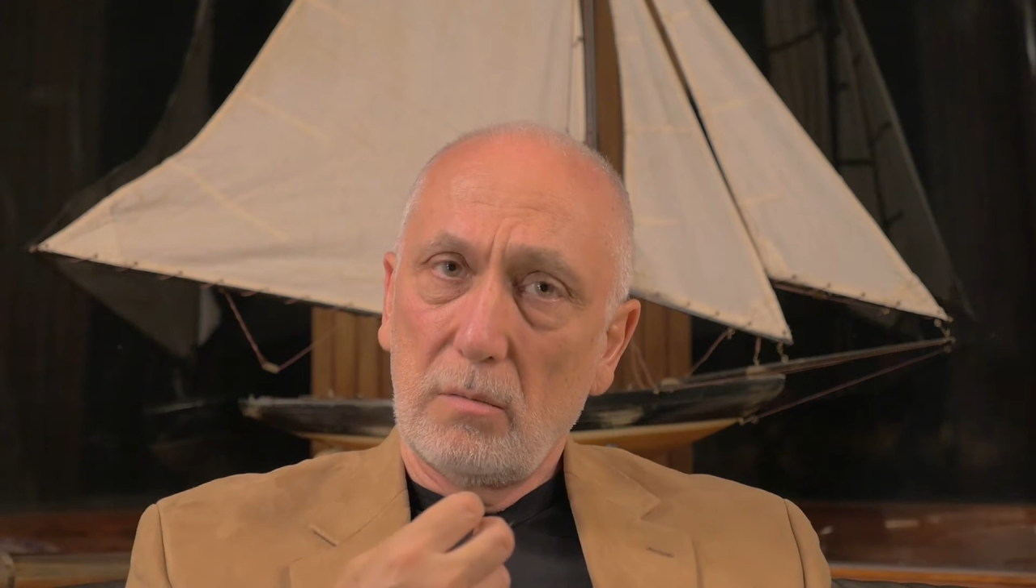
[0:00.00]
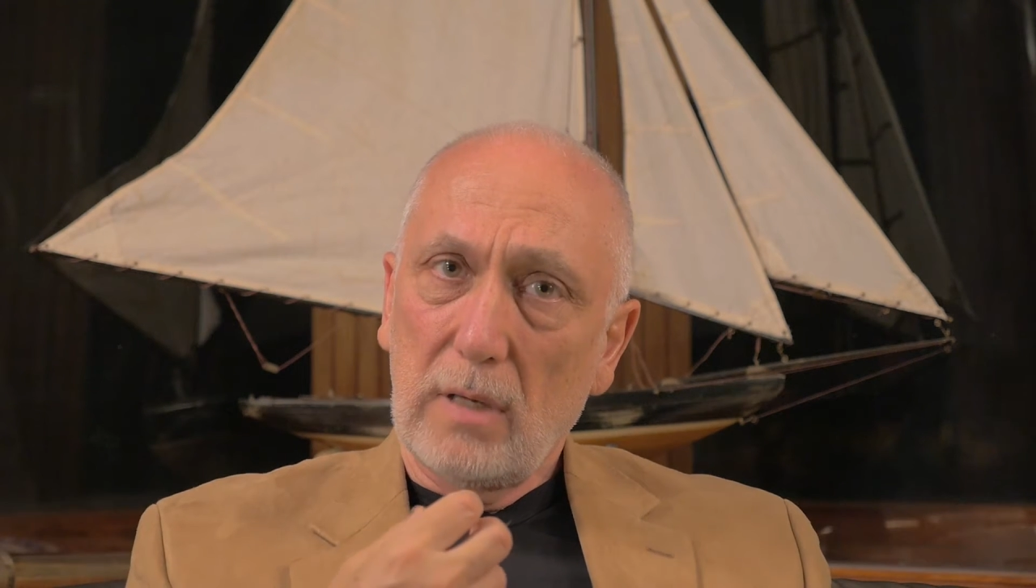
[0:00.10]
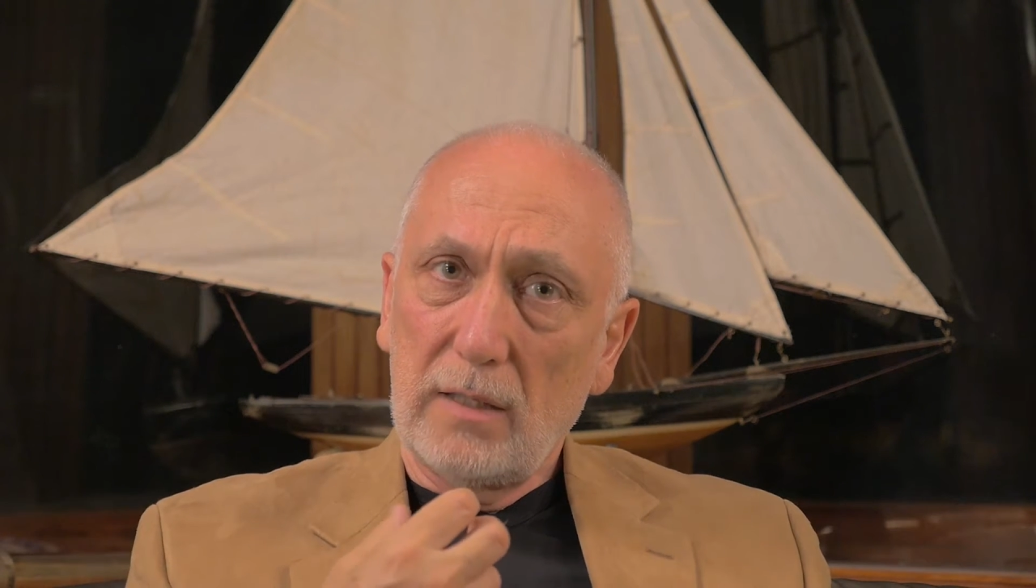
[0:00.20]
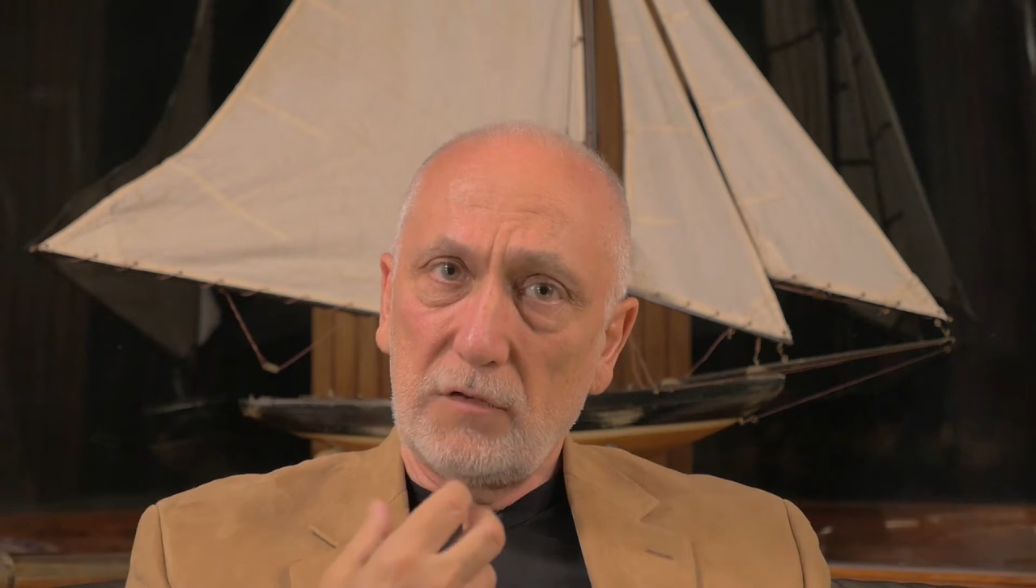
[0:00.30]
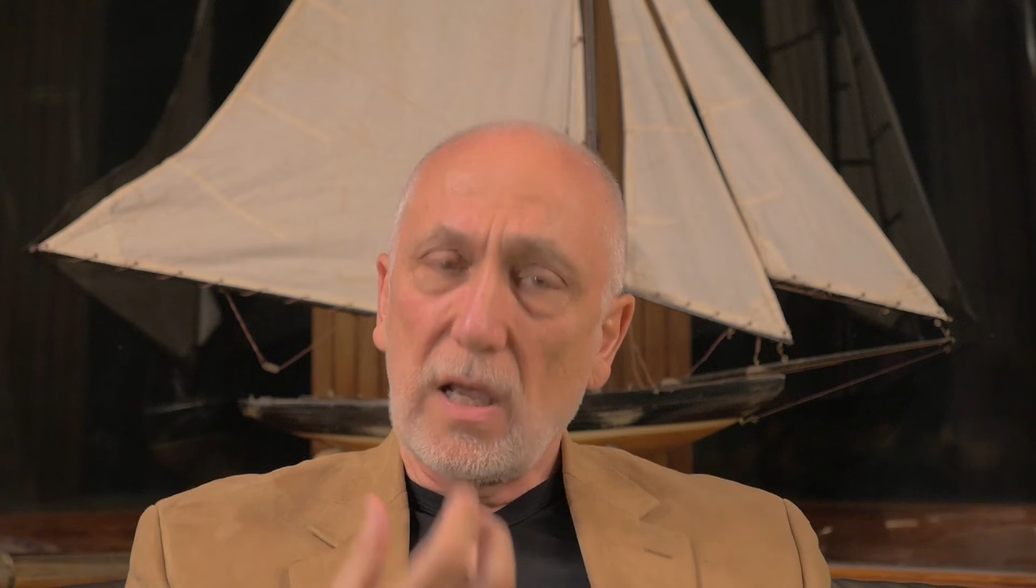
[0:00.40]

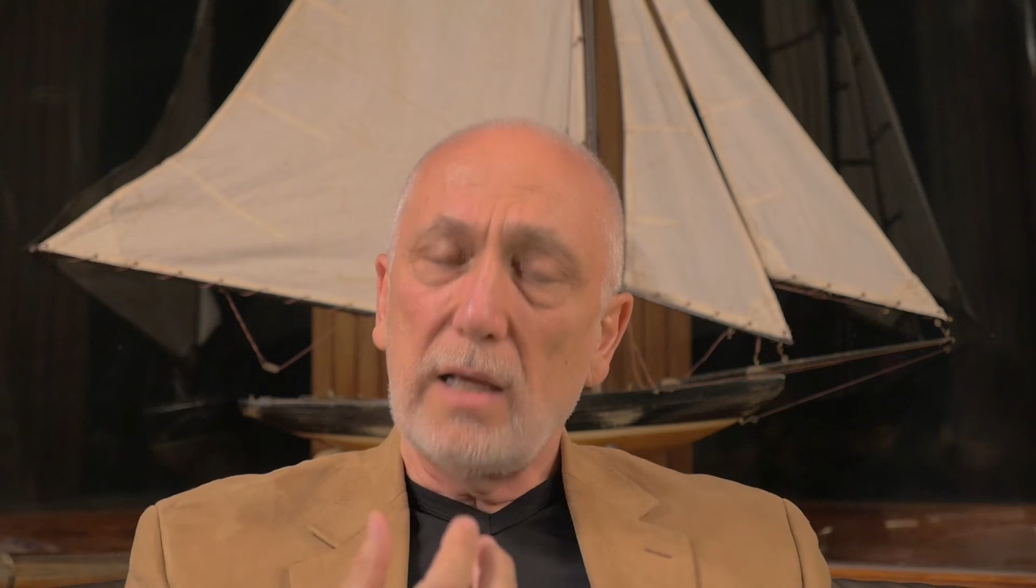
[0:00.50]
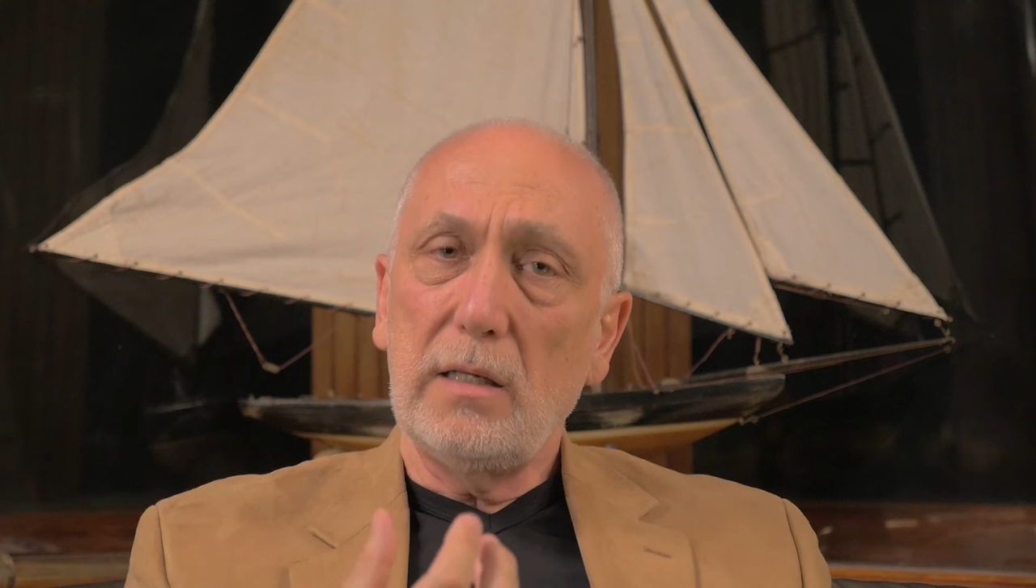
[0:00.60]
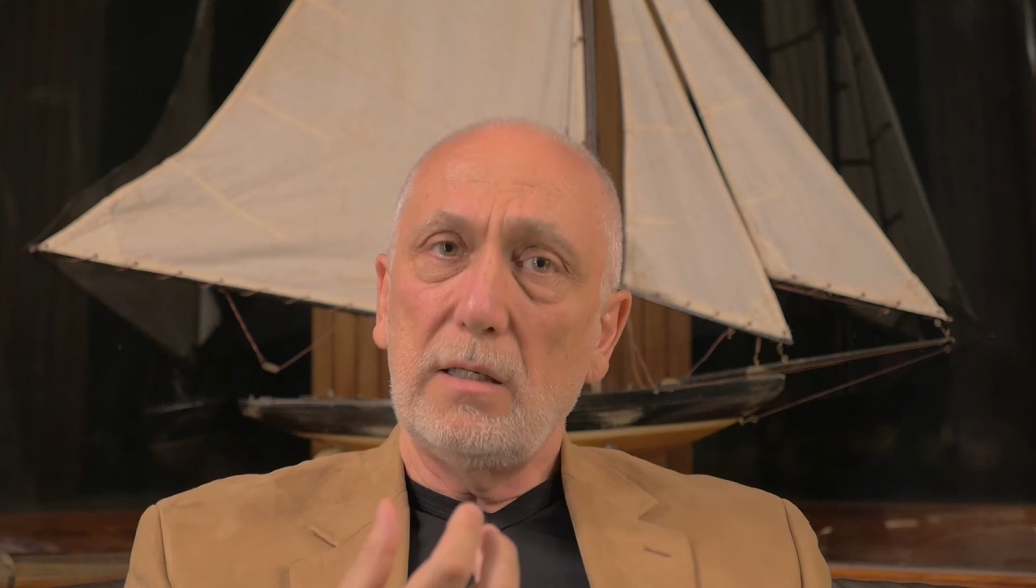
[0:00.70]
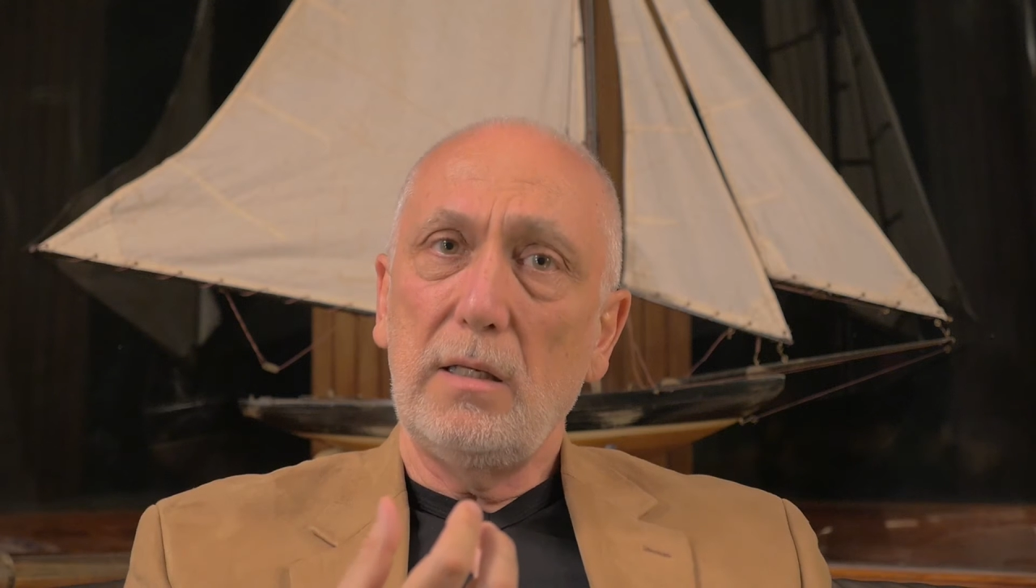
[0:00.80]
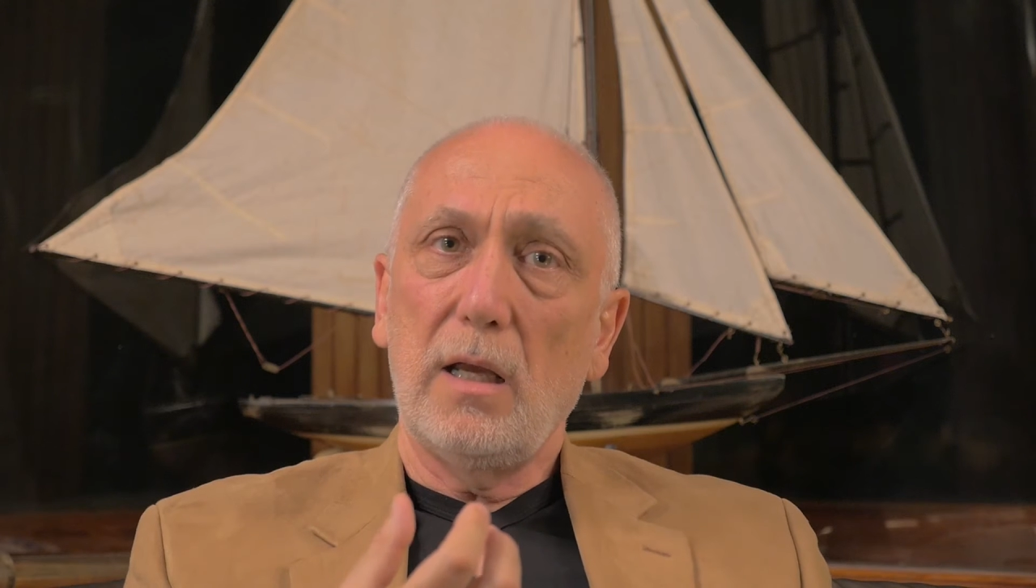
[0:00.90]
anxiety